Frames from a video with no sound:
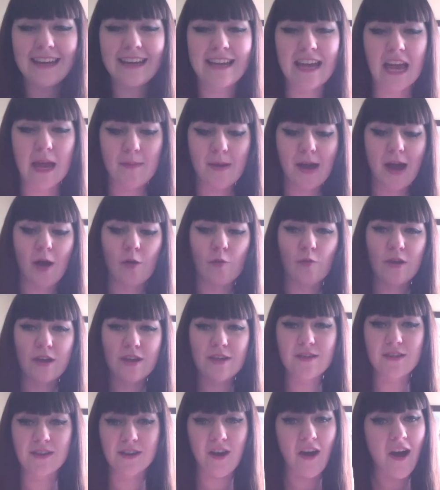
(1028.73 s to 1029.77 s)
He came out
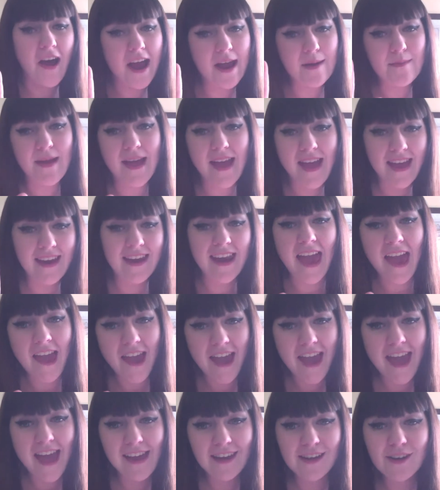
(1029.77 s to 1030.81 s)
with an Iron Man
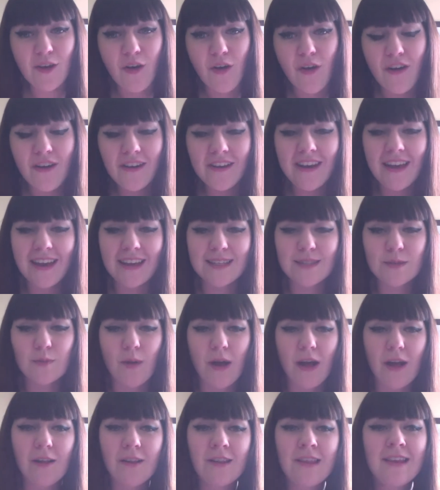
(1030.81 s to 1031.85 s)
hand on as
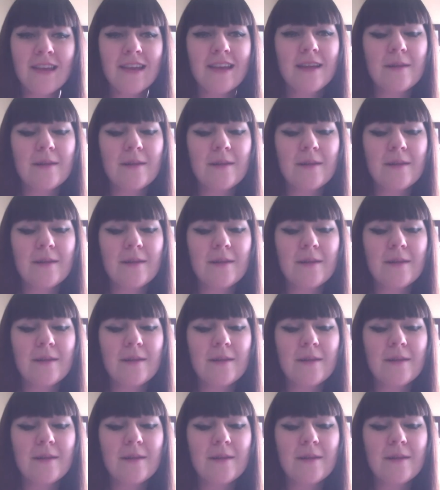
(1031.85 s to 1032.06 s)
well,